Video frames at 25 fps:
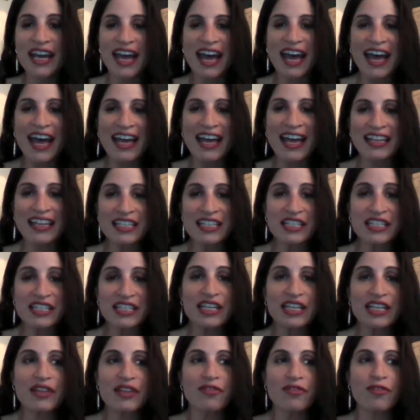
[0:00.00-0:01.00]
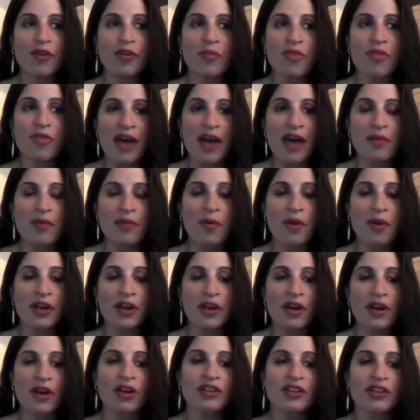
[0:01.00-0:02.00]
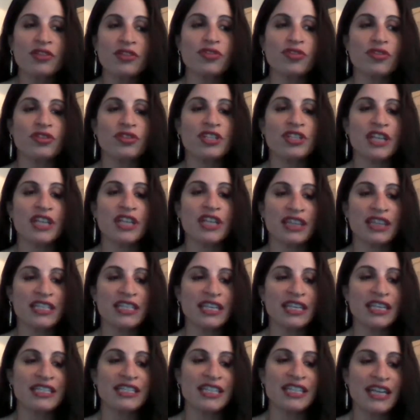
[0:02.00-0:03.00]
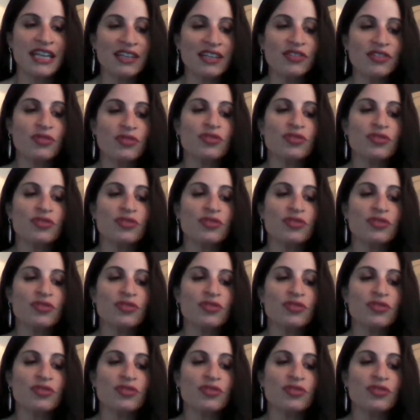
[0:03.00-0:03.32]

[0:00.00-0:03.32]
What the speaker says: And from that point on, you start to get these ideas,